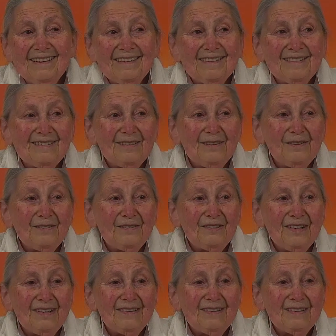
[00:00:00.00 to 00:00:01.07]
So
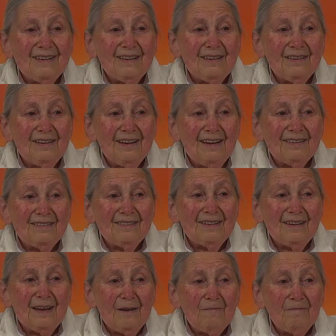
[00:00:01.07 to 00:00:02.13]
Jessica, you'd like to
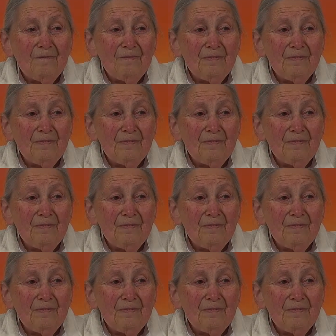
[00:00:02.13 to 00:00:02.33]
come?